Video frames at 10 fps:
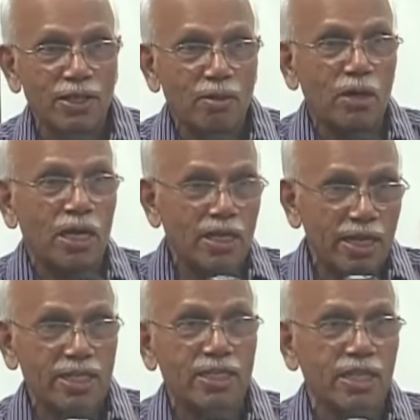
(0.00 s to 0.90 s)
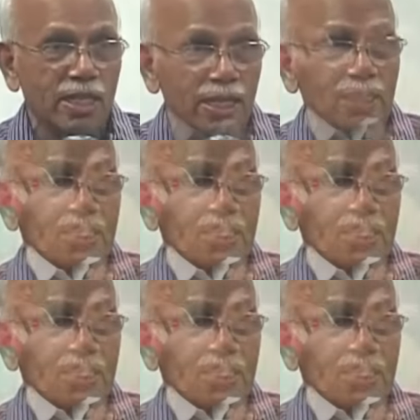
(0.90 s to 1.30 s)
Man gets and gets